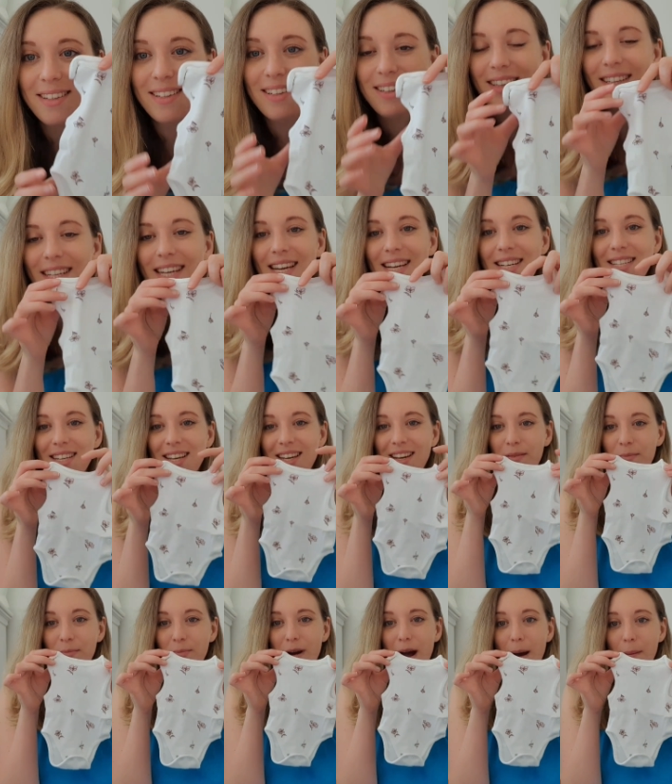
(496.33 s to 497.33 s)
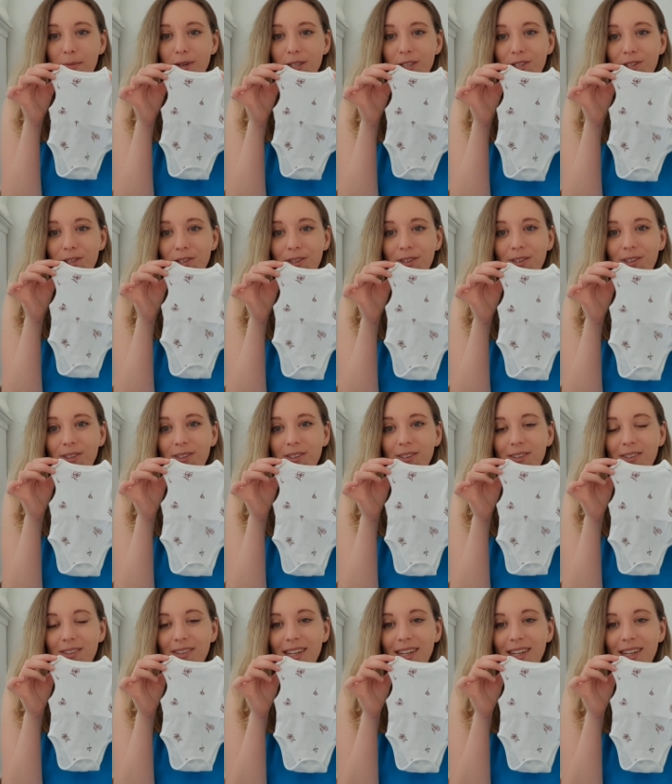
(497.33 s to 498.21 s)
These are premature